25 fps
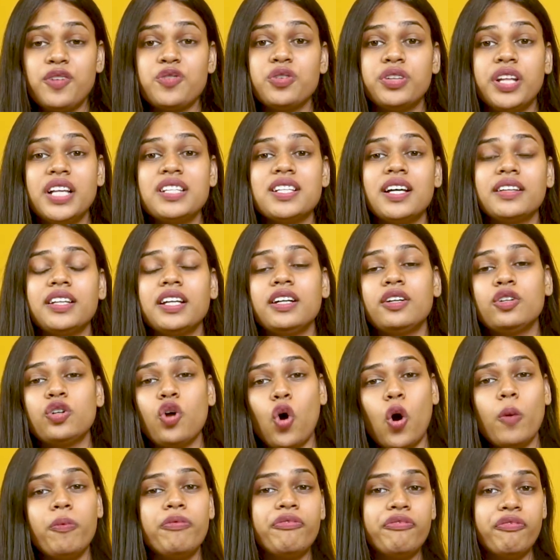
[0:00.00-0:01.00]
So these are the
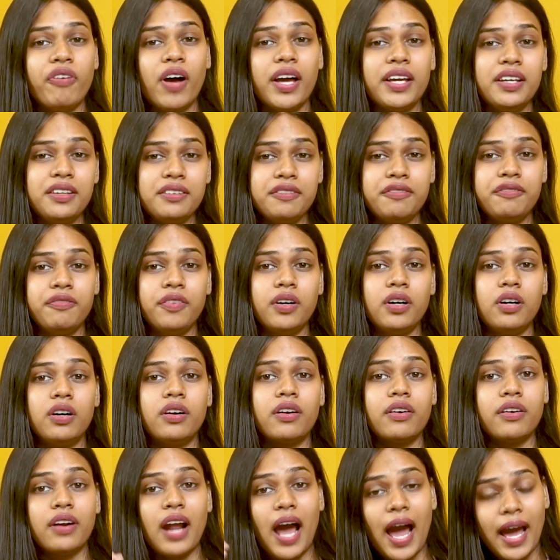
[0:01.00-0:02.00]
top 5
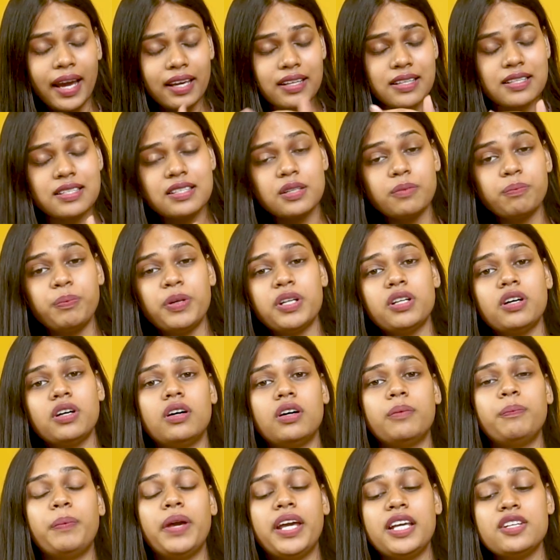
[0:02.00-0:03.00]
ranks
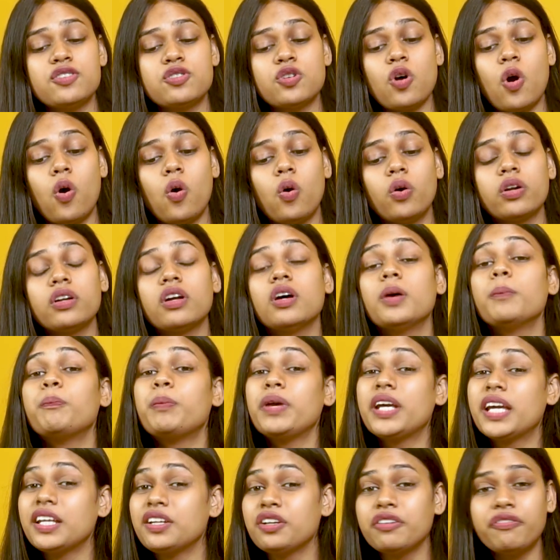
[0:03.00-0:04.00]
based on
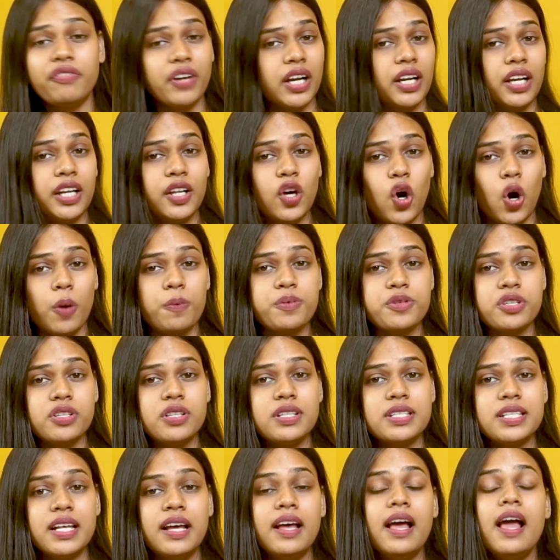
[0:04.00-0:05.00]
beginner friendly
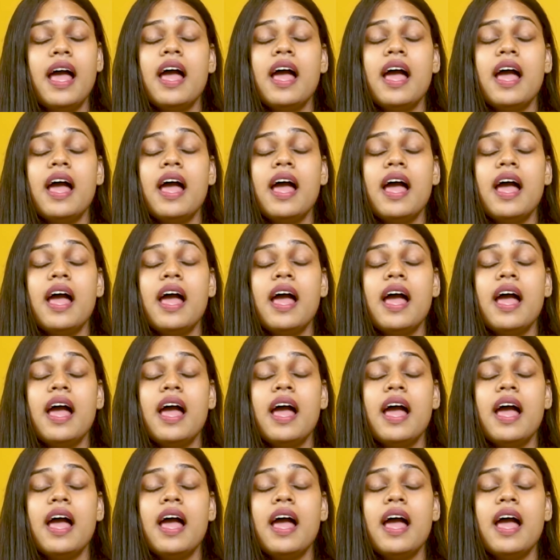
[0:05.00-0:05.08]
options.